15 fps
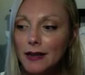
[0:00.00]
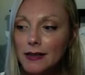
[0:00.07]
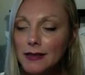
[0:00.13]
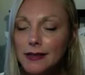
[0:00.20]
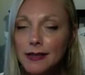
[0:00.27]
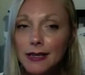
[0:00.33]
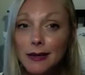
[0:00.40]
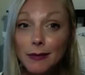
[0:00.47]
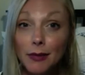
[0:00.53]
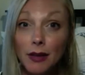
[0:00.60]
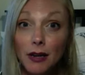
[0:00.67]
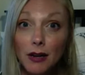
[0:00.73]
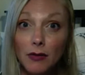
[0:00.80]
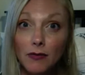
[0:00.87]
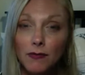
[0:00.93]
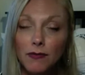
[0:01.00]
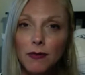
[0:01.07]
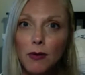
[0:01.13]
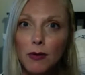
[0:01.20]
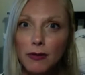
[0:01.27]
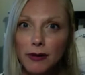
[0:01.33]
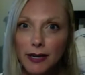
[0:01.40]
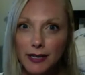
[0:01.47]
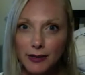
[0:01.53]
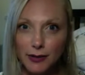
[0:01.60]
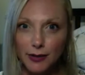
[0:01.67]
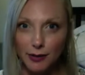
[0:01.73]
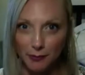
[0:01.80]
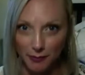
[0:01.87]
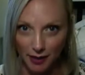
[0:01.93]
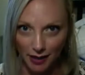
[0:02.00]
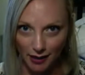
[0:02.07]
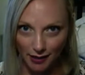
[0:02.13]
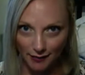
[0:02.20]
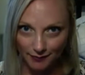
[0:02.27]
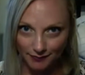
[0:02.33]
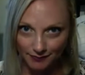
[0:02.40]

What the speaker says: seem a little foreign to me